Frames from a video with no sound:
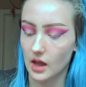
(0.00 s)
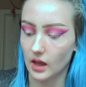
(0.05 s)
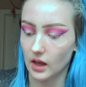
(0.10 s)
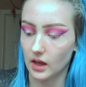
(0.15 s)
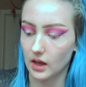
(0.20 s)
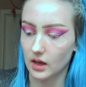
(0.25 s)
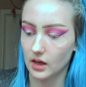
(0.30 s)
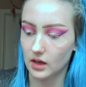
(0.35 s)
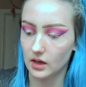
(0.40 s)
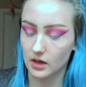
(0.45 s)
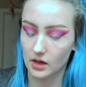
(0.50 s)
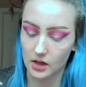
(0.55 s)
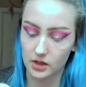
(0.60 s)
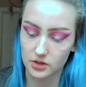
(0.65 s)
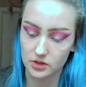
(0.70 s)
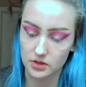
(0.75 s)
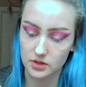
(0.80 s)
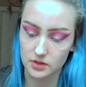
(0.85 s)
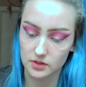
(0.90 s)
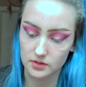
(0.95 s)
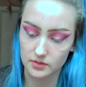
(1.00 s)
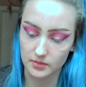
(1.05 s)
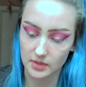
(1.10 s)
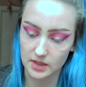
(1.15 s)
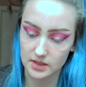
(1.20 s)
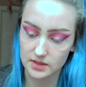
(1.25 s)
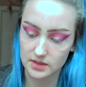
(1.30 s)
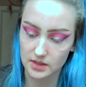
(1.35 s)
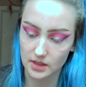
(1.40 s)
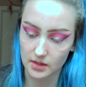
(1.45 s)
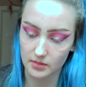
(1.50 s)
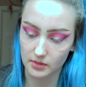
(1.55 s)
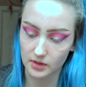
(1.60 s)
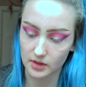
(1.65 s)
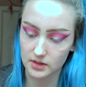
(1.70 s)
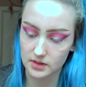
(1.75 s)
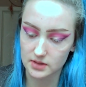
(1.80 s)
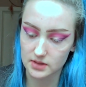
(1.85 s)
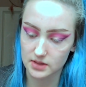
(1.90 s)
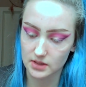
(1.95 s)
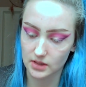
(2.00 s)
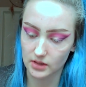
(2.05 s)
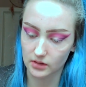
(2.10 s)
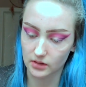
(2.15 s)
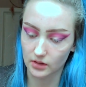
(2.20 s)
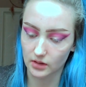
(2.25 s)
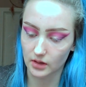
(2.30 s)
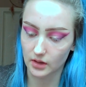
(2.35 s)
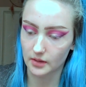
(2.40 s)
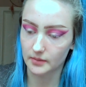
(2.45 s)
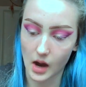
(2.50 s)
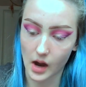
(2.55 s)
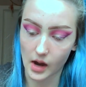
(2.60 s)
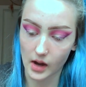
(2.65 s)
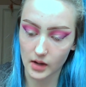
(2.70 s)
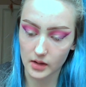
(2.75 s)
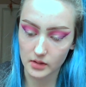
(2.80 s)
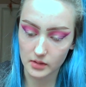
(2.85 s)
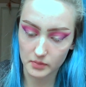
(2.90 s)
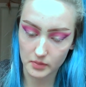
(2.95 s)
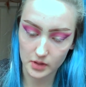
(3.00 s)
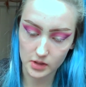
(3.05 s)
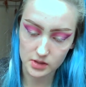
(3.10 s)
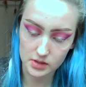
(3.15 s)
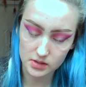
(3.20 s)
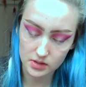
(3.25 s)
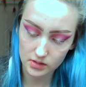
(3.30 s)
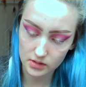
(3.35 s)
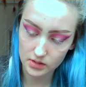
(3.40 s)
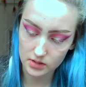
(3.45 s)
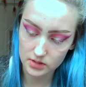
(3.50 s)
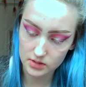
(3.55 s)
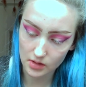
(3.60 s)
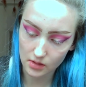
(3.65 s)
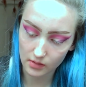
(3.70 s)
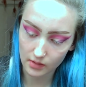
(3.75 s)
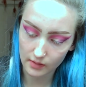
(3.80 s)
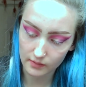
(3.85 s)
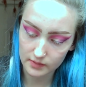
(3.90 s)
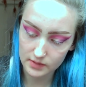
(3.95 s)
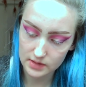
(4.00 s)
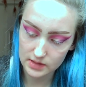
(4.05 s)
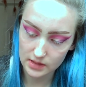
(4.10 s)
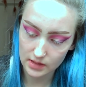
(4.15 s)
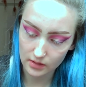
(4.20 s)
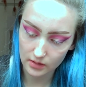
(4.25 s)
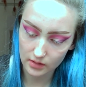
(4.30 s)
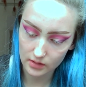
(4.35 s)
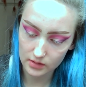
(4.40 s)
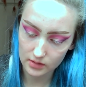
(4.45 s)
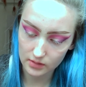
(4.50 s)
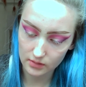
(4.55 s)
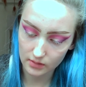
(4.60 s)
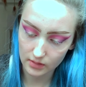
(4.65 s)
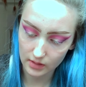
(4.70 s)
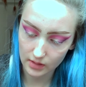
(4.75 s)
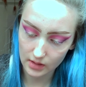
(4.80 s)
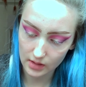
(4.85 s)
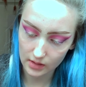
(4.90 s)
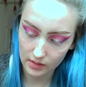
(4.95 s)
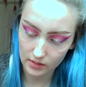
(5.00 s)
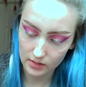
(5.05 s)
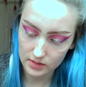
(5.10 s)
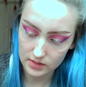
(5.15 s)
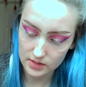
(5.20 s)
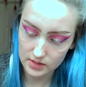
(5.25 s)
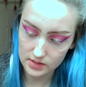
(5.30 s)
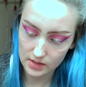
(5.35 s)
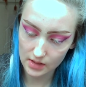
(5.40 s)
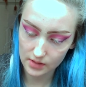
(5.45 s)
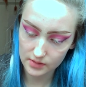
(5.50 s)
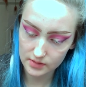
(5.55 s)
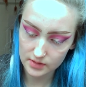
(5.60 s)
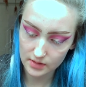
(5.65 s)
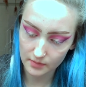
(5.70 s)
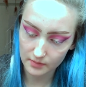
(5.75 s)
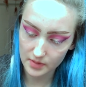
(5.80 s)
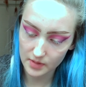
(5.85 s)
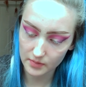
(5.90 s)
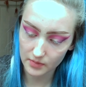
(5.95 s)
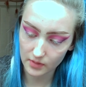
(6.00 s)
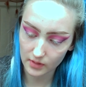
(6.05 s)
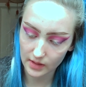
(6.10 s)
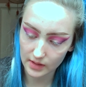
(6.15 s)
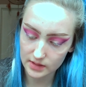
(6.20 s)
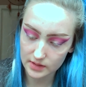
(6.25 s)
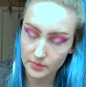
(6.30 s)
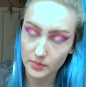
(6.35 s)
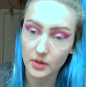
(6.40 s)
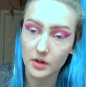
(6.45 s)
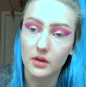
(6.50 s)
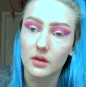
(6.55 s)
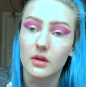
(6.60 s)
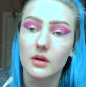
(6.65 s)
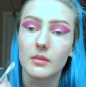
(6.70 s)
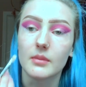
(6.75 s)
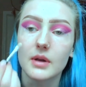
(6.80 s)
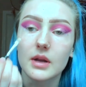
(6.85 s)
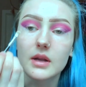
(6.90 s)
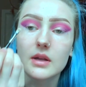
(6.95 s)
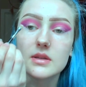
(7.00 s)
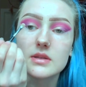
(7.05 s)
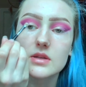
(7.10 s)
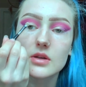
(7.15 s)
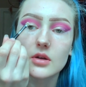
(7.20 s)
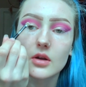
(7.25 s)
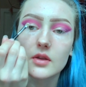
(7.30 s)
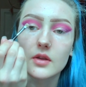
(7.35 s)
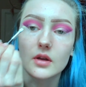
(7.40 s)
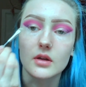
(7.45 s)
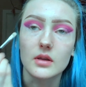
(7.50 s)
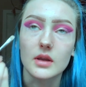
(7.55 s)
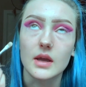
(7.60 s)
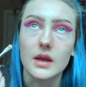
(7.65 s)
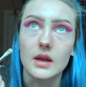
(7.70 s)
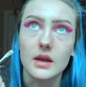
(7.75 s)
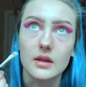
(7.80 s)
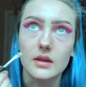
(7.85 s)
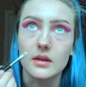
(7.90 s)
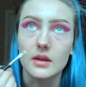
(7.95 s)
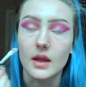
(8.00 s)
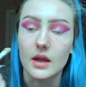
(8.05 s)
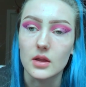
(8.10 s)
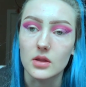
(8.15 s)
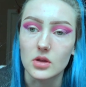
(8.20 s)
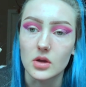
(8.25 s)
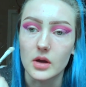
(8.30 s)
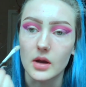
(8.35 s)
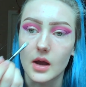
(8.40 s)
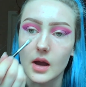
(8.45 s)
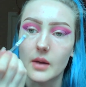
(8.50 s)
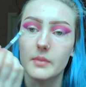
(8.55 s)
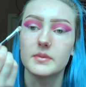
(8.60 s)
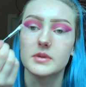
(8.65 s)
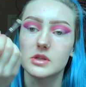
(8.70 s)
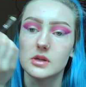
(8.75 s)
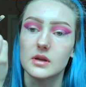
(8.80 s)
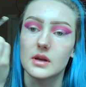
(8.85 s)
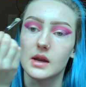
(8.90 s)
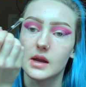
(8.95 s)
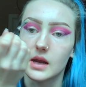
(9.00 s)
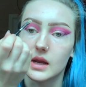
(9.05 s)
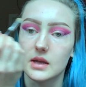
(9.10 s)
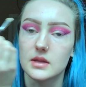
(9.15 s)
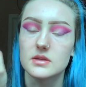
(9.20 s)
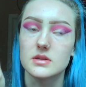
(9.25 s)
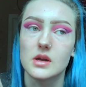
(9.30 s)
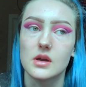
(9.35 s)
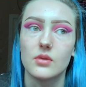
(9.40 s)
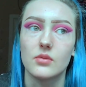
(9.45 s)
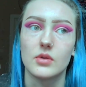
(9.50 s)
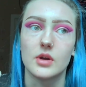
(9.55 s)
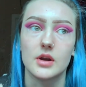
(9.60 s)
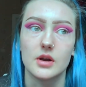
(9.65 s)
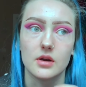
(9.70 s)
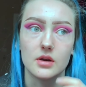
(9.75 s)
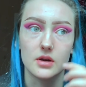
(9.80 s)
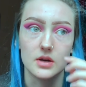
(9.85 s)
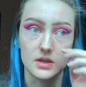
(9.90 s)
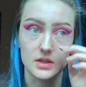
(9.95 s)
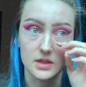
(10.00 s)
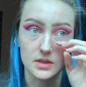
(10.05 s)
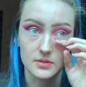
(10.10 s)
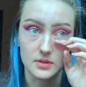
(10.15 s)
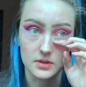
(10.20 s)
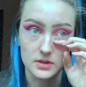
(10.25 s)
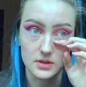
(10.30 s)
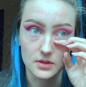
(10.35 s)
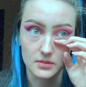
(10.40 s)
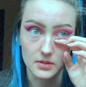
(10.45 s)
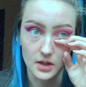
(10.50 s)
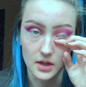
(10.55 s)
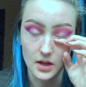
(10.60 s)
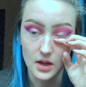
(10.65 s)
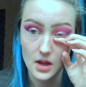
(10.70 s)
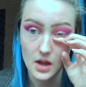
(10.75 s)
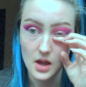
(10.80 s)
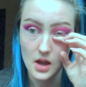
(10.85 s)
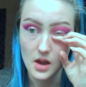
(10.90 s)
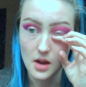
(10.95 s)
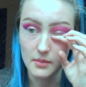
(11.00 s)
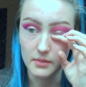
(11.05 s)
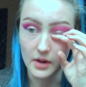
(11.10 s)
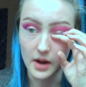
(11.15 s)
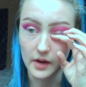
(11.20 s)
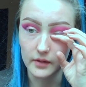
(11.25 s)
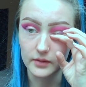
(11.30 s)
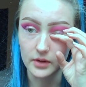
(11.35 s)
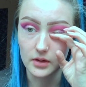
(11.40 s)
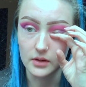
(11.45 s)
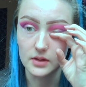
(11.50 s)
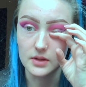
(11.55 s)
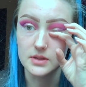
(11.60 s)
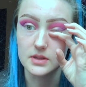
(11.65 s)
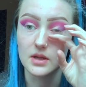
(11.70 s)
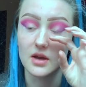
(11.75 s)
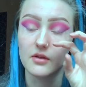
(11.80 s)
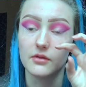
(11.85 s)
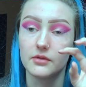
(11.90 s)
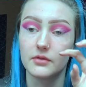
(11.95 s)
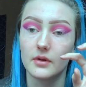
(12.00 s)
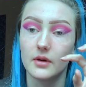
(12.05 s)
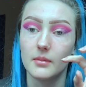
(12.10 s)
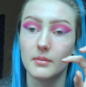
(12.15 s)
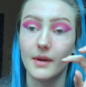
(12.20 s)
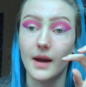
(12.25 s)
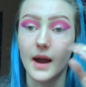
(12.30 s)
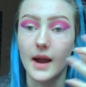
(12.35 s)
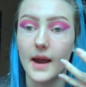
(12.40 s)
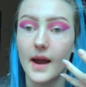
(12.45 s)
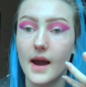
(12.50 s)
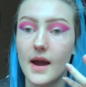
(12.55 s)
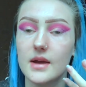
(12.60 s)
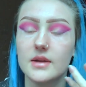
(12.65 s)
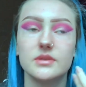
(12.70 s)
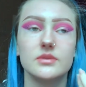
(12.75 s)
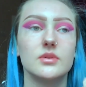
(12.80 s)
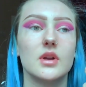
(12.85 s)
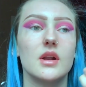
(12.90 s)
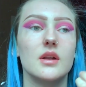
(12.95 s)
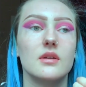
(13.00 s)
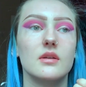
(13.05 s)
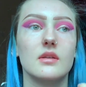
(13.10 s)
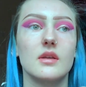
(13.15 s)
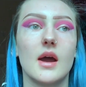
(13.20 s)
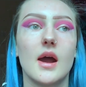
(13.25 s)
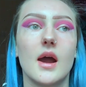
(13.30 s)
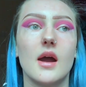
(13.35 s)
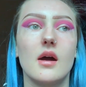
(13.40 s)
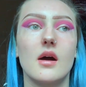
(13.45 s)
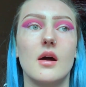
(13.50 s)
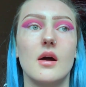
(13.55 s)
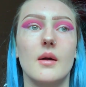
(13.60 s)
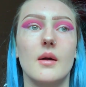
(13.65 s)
and I just use my same concealer. I personally don't have a secret to doing cut creases. I know some people like to put a little bit of concealer on their lid and then like look up so that it gets on where your crease is supposed to be. But I've noticed that for my eyes, when I do that,